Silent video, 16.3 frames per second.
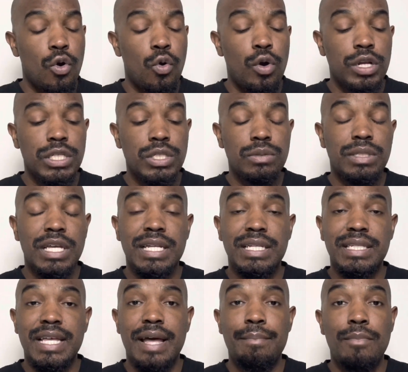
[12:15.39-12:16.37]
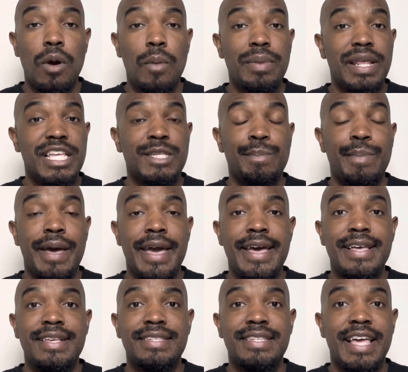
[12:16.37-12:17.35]
Or do you think that moment has
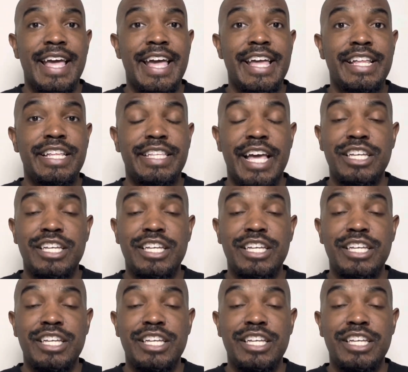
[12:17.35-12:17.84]
passed and